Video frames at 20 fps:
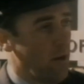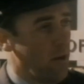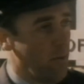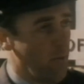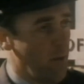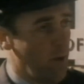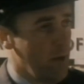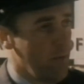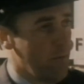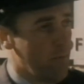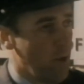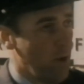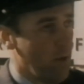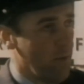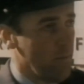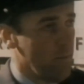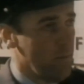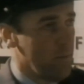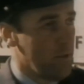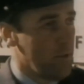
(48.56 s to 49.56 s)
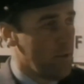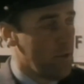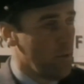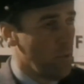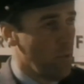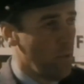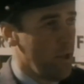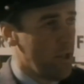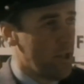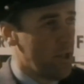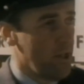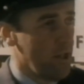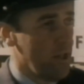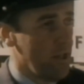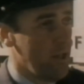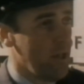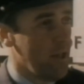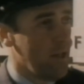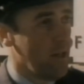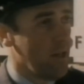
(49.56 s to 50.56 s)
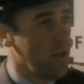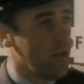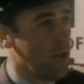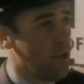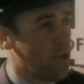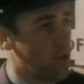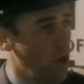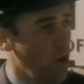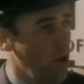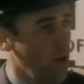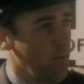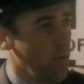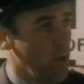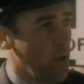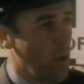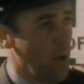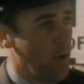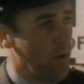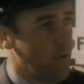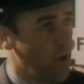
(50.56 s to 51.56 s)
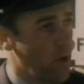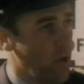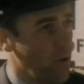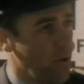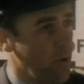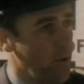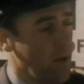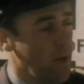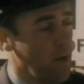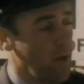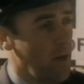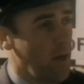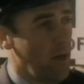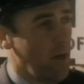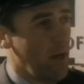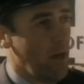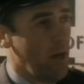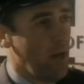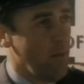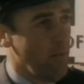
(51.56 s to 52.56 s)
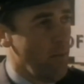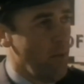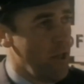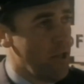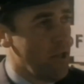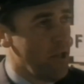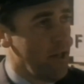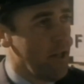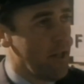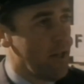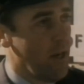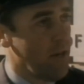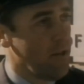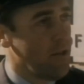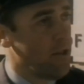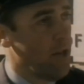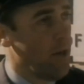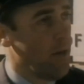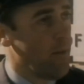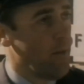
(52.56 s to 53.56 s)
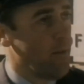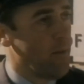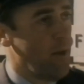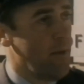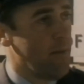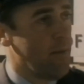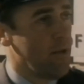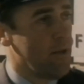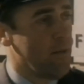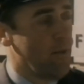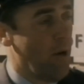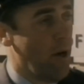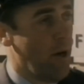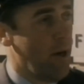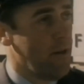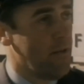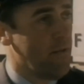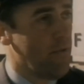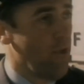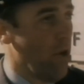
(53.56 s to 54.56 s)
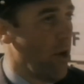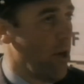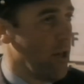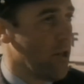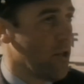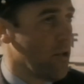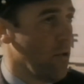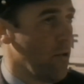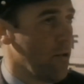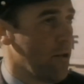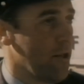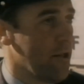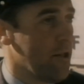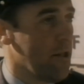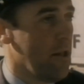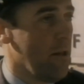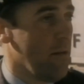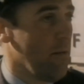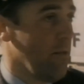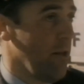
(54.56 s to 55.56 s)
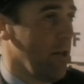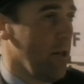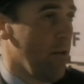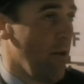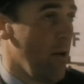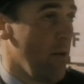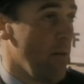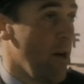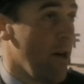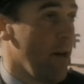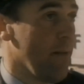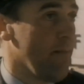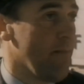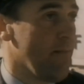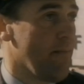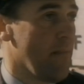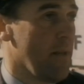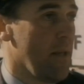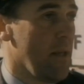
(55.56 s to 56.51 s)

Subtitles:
The main problem that we see is the term UFO immediately conjures up in people's minds flying saucers, little green men.